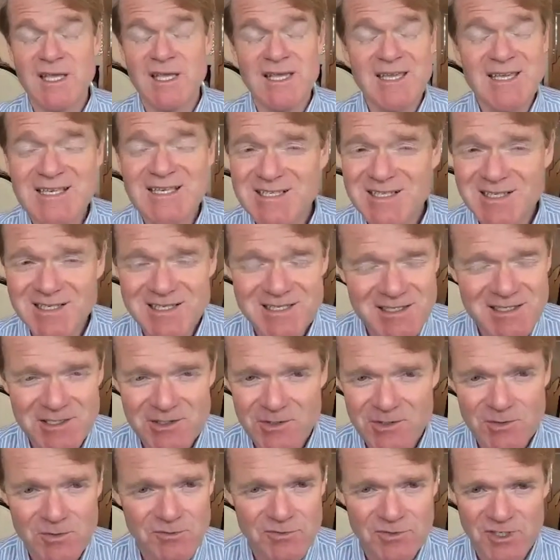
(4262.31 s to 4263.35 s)
easily
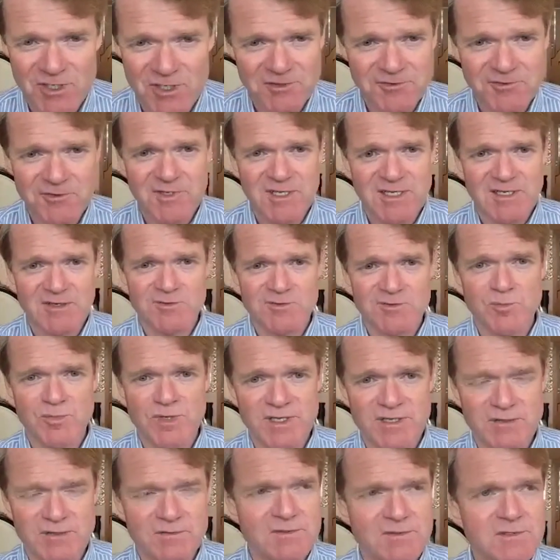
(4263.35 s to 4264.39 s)
do for
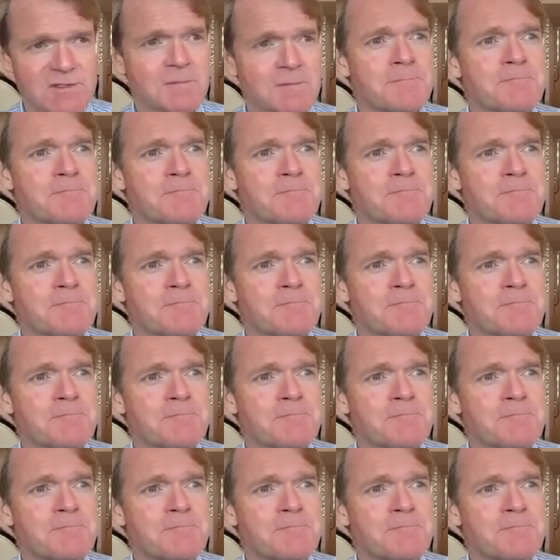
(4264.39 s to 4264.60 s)
£100,000,